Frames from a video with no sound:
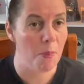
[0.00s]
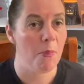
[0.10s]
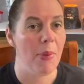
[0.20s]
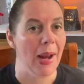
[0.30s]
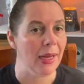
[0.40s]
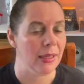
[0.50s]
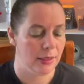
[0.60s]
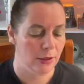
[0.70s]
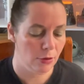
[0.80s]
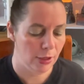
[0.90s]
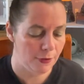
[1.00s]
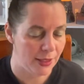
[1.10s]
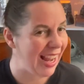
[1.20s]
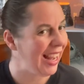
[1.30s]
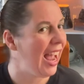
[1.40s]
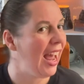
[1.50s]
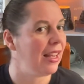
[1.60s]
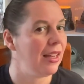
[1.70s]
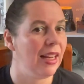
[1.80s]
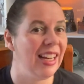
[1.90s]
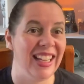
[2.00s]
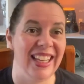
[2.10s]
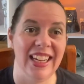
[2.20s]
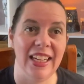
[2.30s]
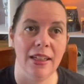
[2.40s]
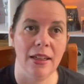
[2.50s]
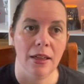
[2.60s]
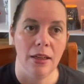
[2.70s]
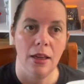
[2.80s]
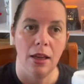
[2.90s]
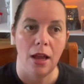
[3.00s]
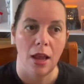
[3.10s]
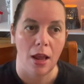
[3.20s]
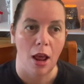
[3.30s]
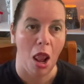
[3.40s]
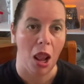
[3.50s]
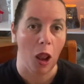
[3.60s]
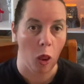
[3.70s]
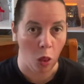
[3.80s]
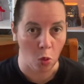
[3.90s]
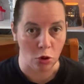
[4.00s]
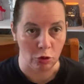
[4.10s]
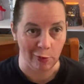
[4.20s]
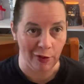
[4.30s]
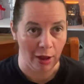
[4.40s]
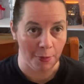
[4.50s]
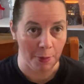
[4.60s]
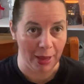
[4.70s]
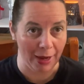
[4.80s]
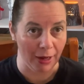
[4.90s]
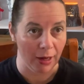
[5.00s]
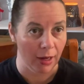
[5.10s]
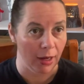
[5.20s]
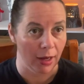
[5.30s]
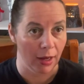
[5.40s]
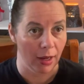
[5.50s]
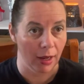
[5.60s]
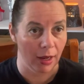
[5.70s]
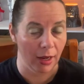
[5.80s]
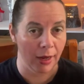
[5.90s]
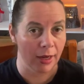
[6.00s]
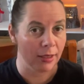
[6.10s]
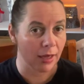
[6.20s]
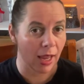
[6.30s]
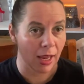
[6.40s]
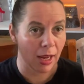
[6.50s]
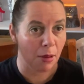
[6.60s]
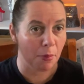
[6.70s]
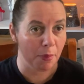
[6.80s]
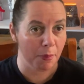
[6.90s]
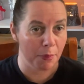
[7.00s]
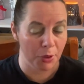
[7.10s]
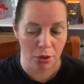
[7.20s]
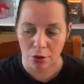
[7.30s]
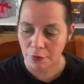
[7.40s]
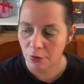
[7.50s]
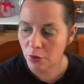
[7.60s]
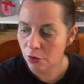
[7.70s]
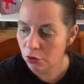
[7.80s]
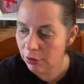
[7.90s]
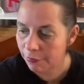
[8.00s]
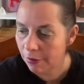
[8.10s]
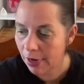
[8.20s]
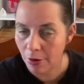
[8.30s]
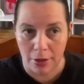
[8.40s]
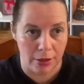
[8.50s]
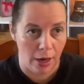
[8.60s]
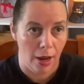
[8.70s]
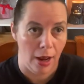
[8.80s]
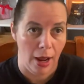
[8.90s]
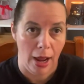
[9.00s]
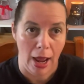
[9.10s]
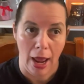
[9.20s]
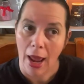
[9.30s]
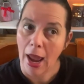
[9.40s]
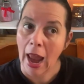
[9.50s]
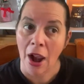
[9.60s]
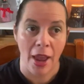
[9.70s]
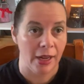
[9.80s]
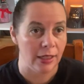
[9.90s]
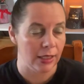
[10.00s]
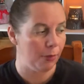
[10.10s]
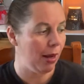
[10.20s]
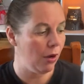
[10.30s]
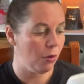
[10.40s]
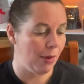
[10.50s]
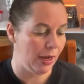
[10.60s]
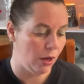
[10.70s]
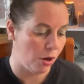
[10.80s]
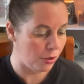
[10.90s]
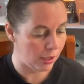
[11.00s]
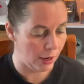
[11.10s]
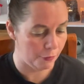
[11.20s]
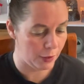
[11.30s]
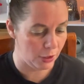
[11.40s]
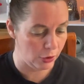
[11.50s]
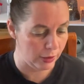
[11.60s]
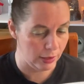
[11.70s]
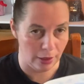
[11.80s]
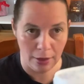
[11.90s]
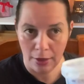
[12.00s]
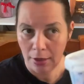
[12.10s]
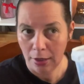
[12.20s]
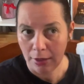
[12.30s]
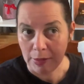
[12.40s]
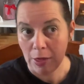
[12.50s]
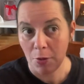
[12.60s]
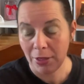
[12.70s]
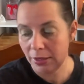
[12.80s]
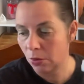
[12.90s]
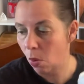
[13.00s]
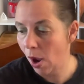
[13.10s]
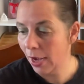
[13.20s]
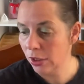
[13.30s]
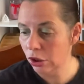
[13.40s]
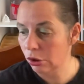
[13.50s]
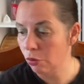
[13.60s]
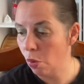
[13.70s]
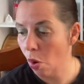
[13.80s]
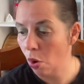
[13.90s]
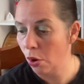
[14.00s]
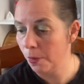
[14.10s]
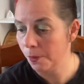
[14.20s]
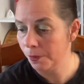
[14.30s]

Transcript: but it still gives that cuddly, clean laundry vibe about it. It is a beautiful laundry fragrance, and I can smell it on my clothes after using it. So it's quite strong